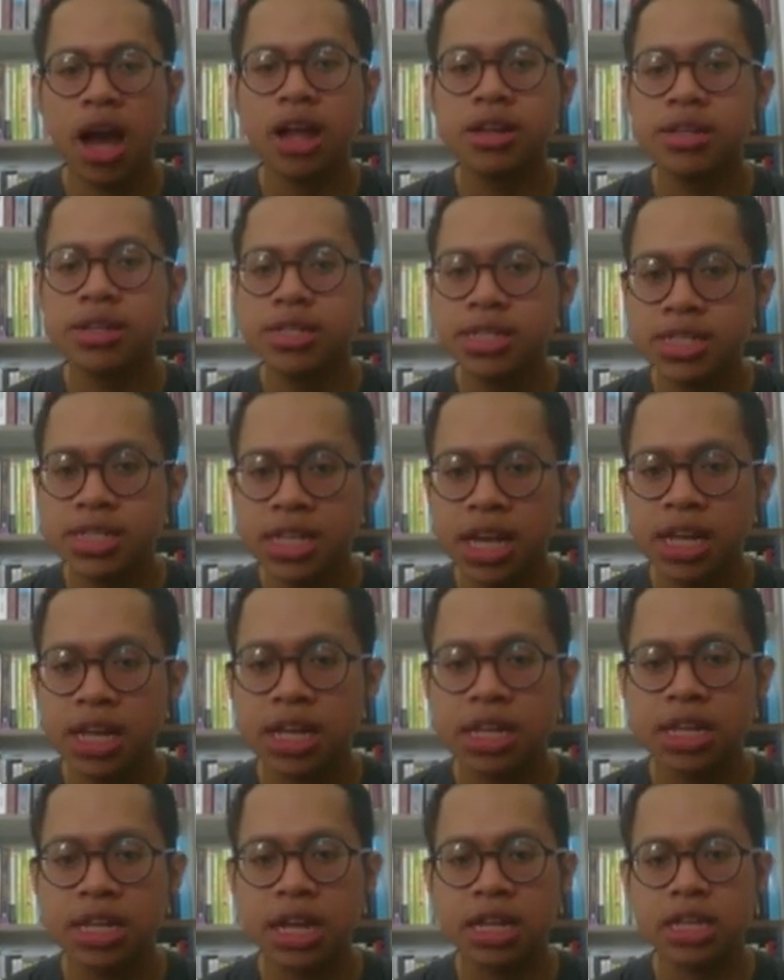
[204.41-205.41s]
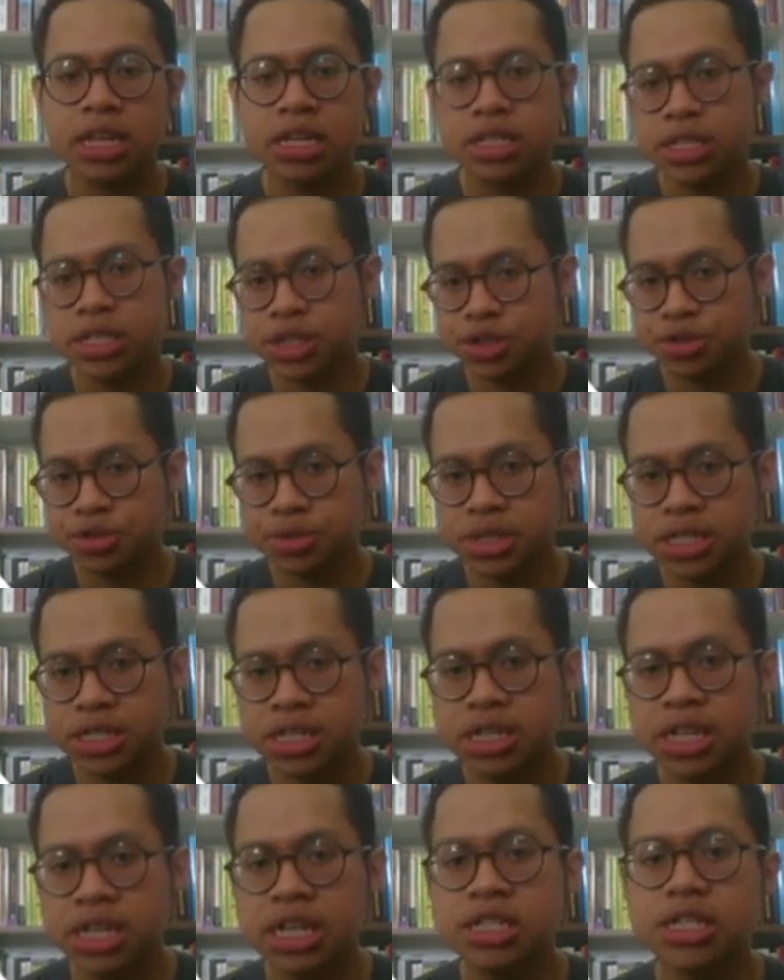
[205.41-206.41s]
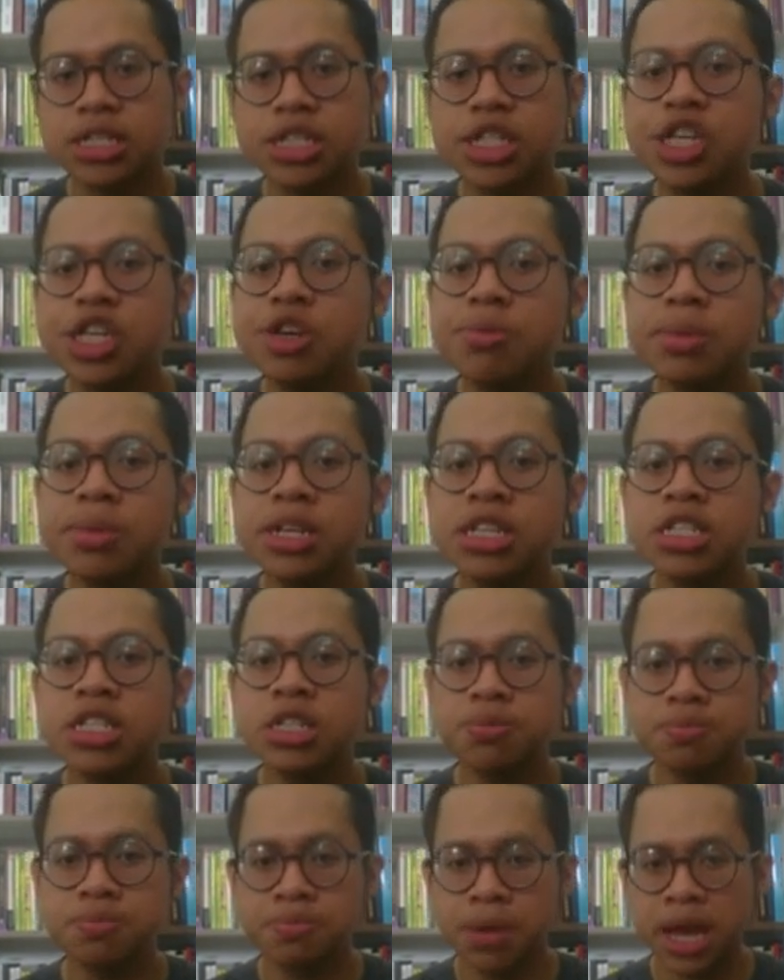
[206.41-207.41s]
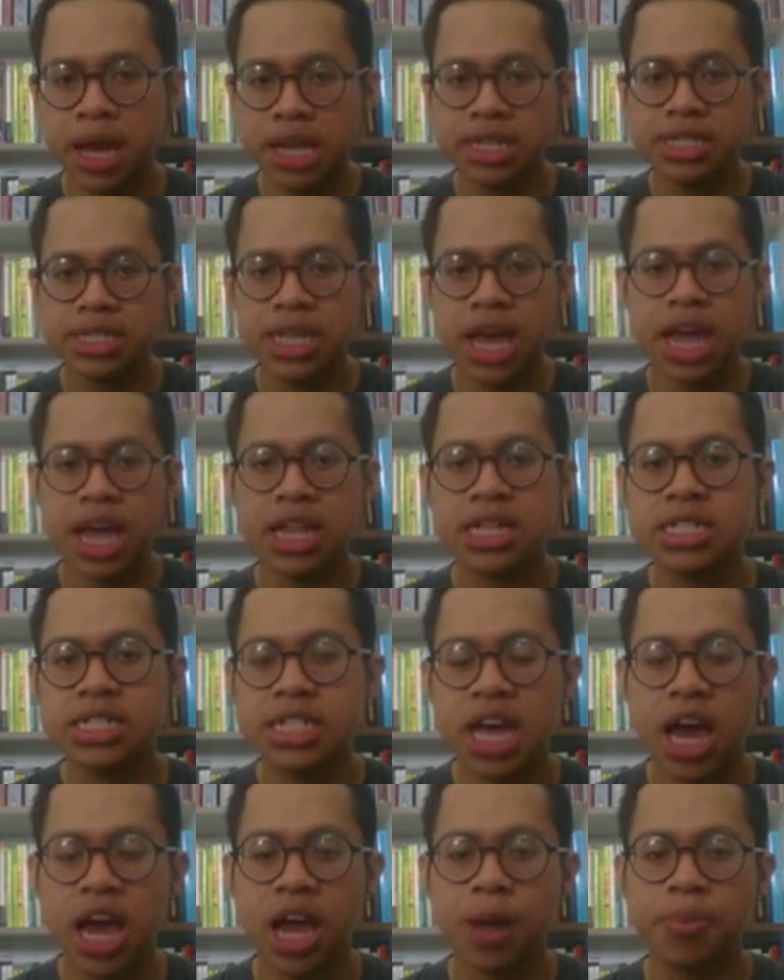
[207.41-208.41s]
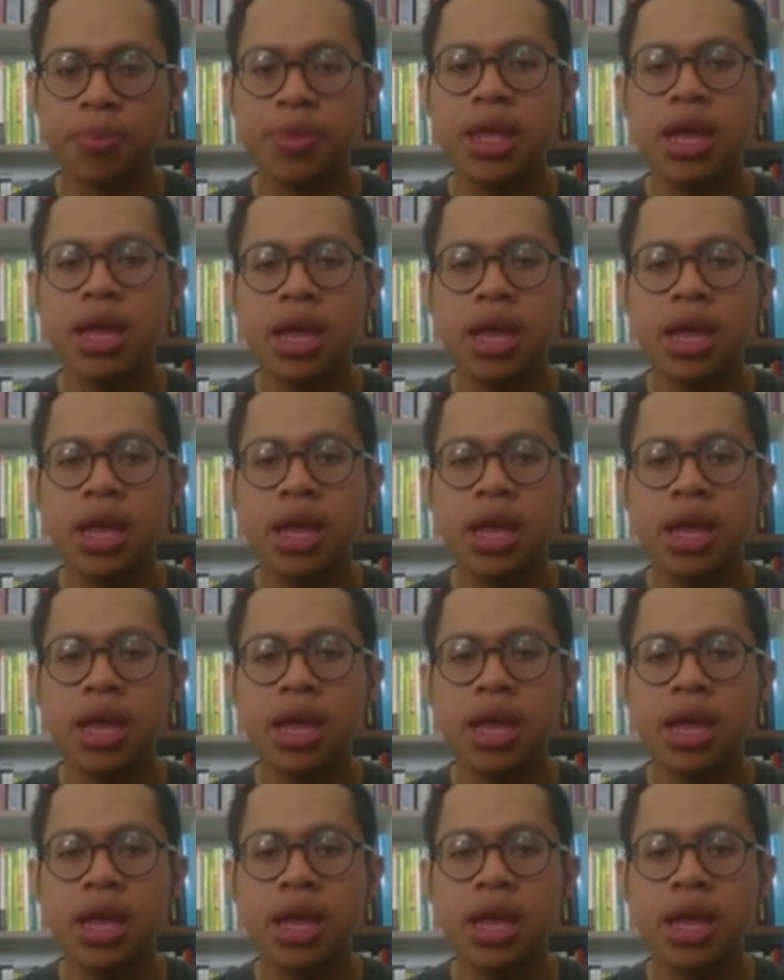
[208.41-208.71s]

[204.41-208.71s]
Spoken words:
understand that history needs human space and time?